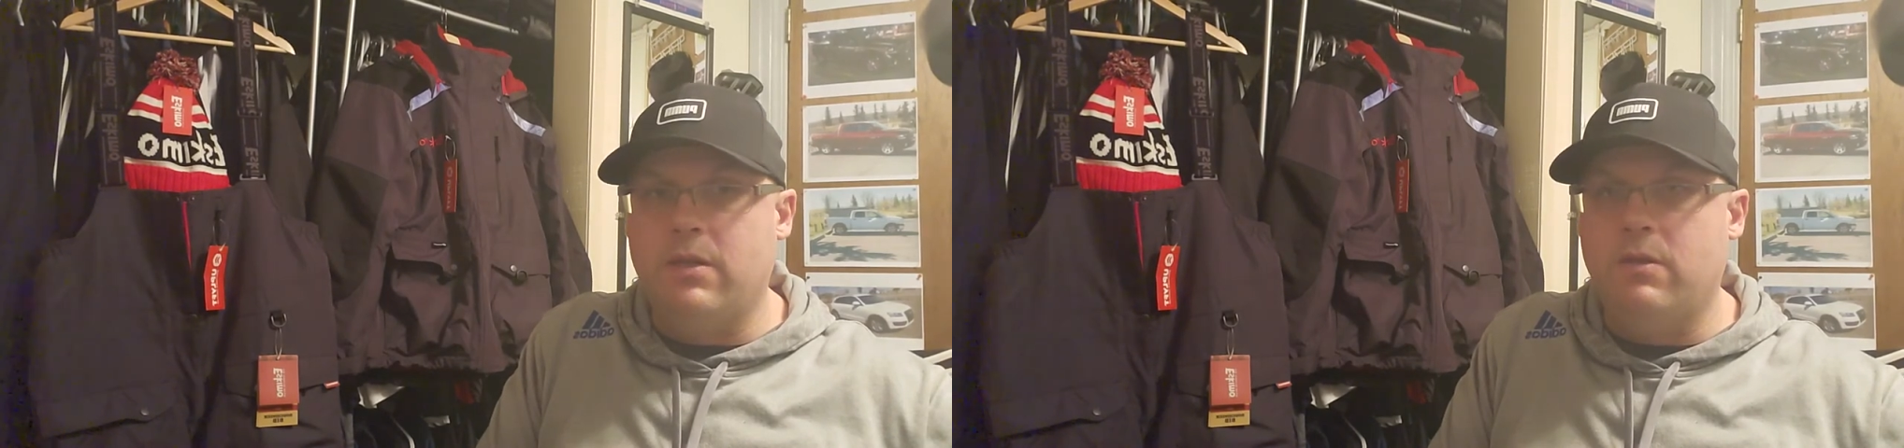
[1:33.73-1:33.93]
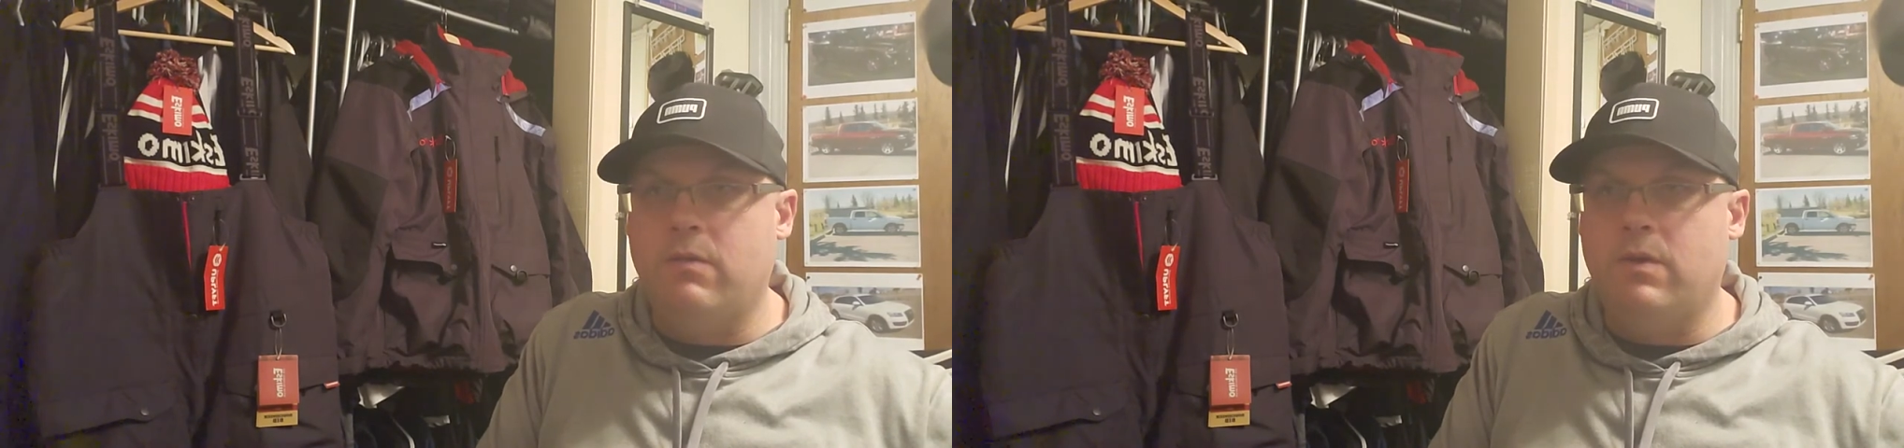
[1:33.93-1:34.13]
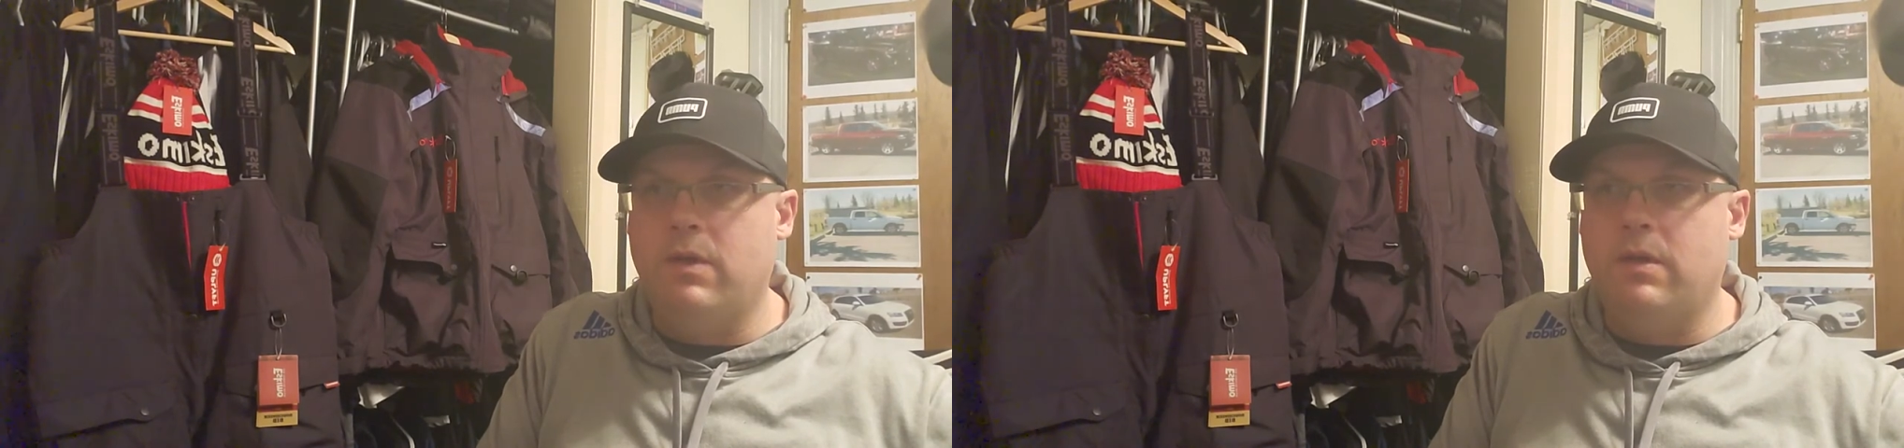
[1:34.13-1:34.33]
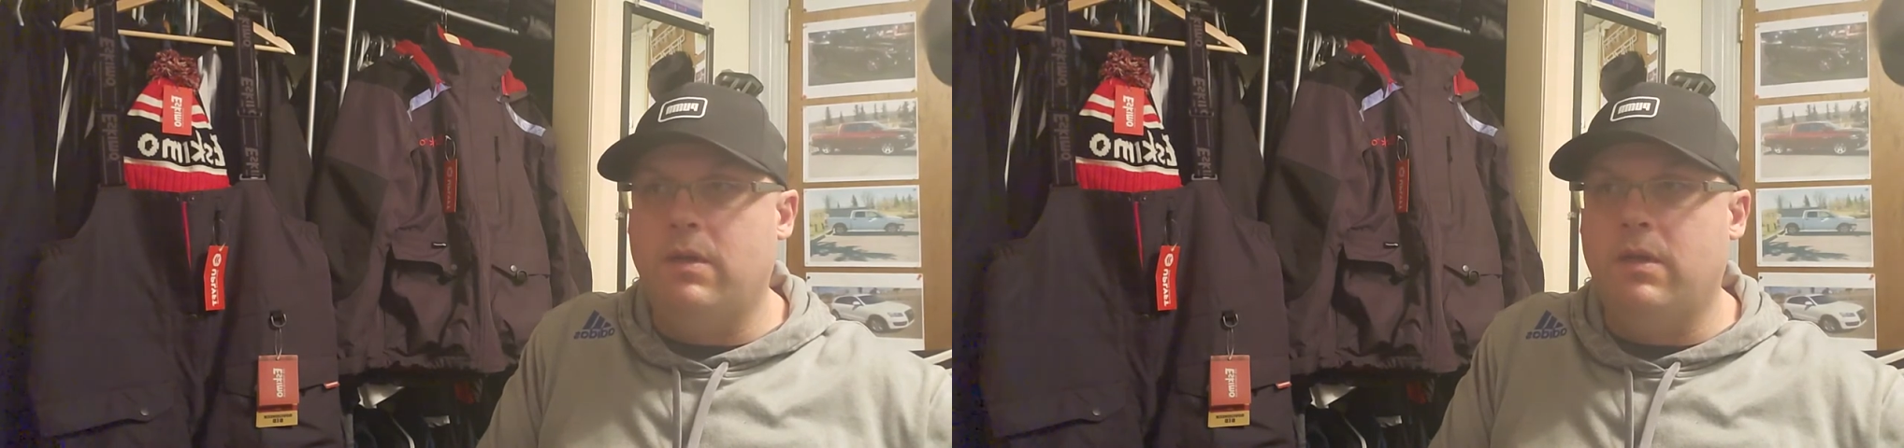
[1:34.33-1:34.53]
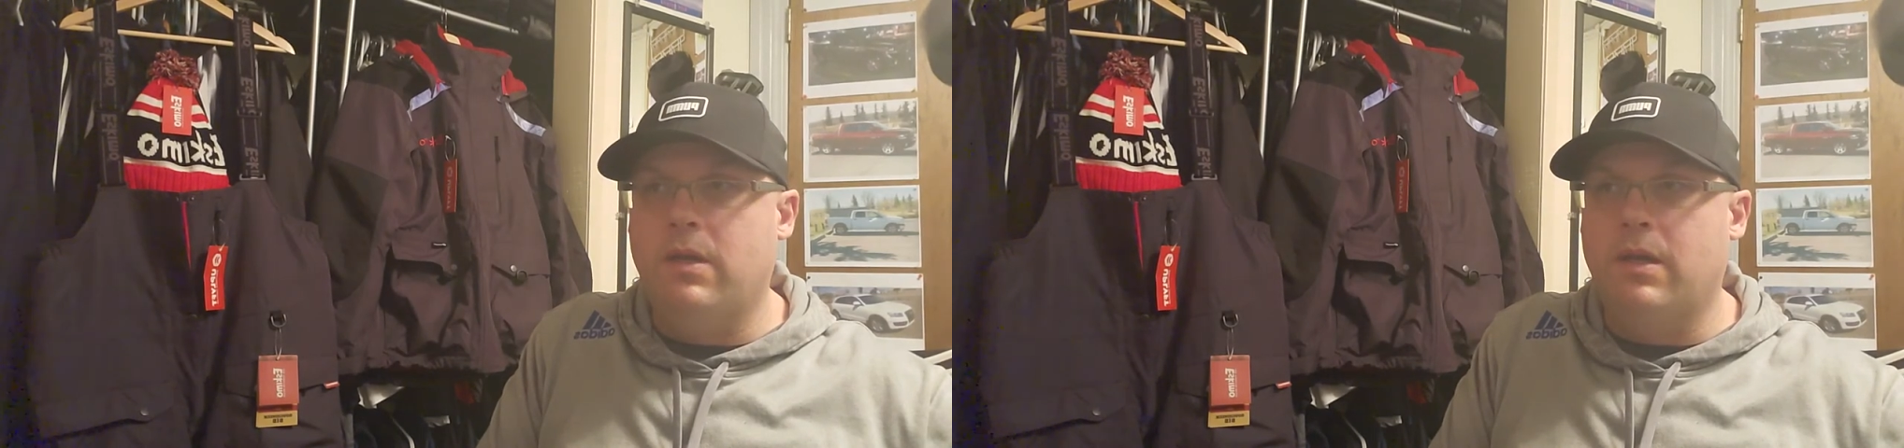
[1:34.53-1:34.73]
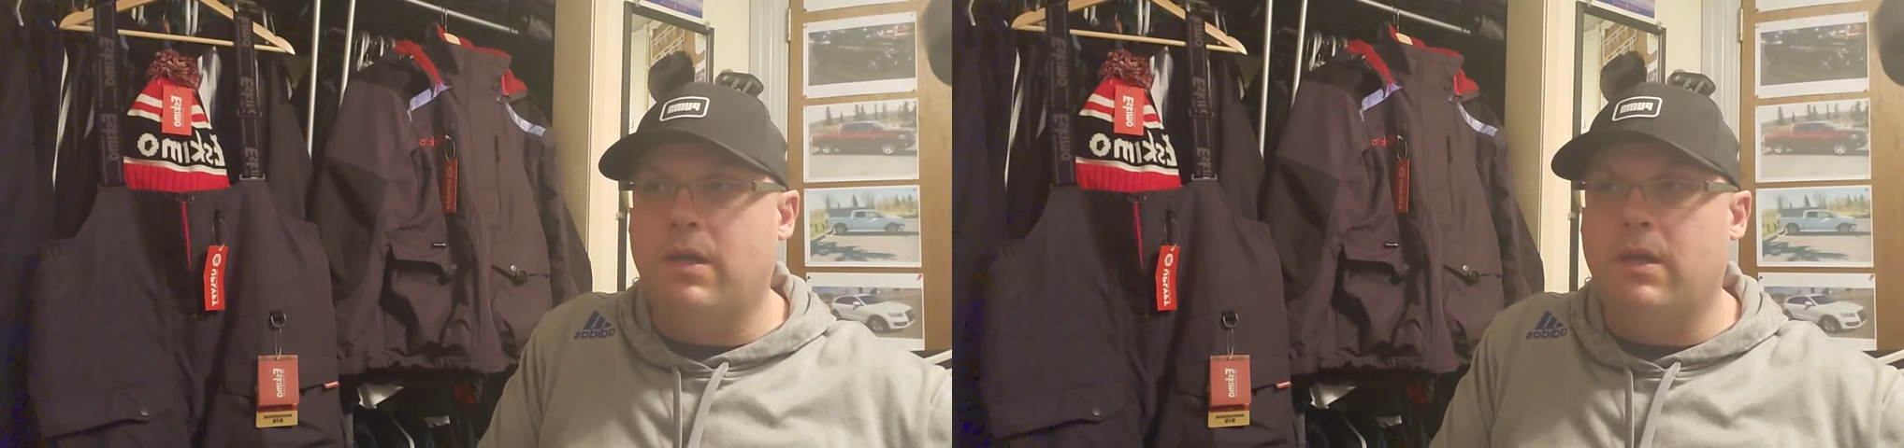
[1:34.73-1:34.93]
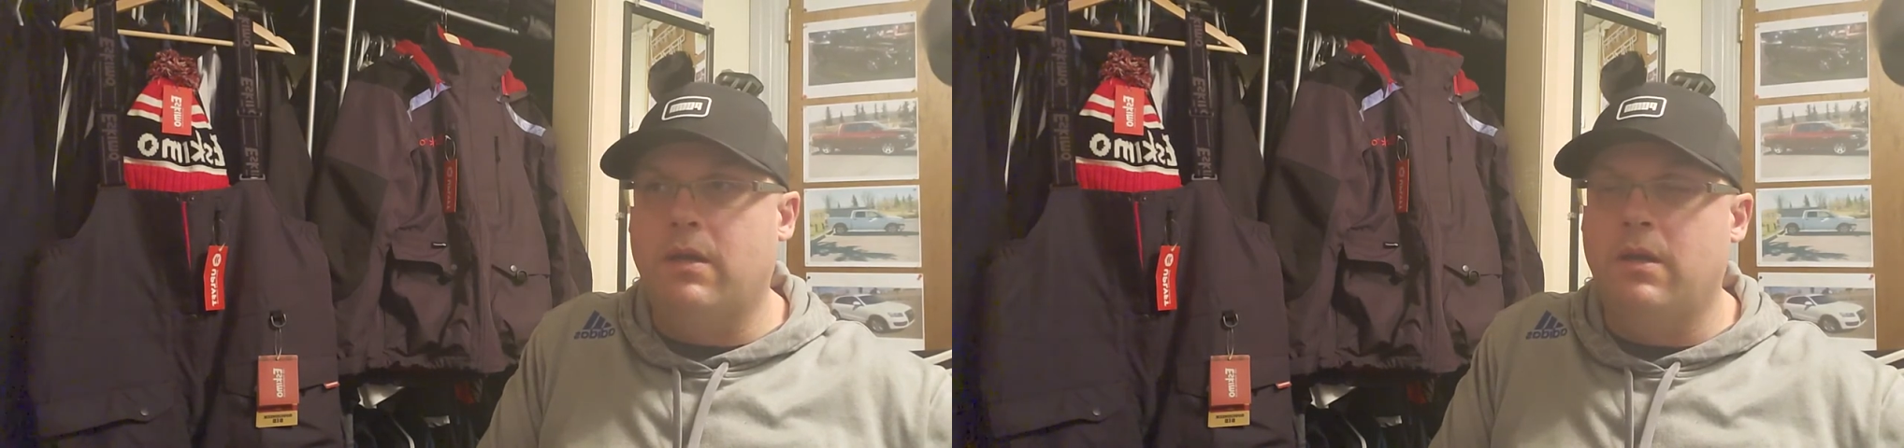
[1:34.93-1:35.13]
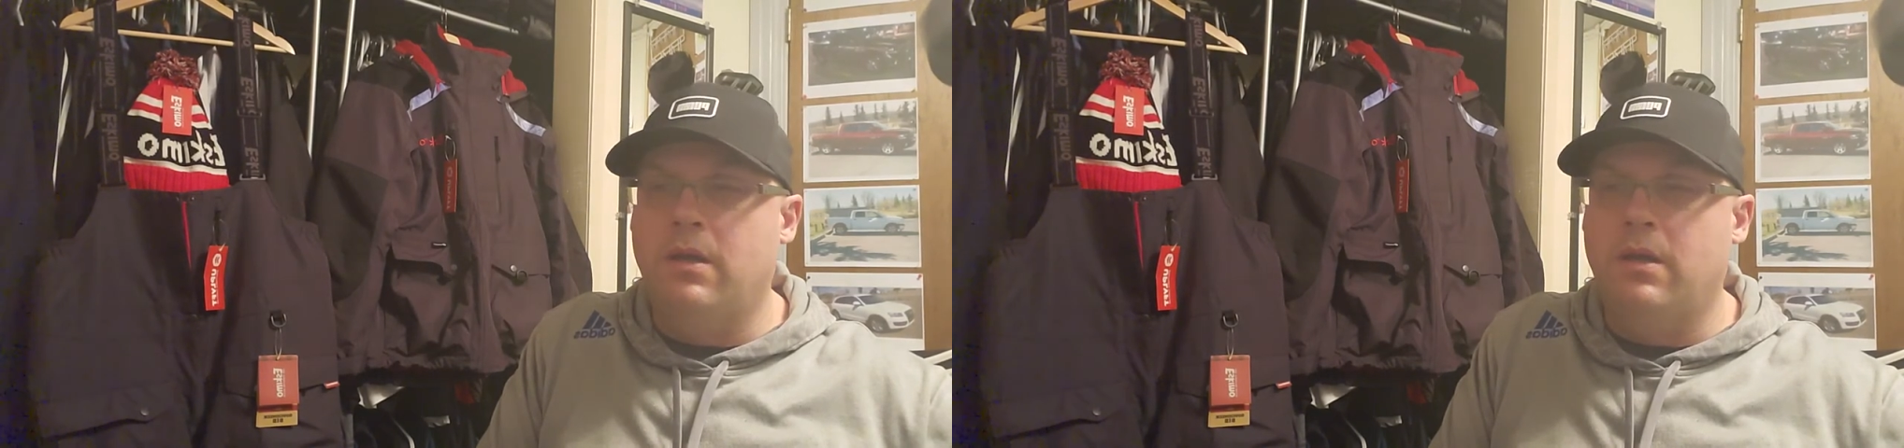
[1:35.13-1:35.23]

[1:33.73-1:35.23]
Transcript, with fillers: you would uh,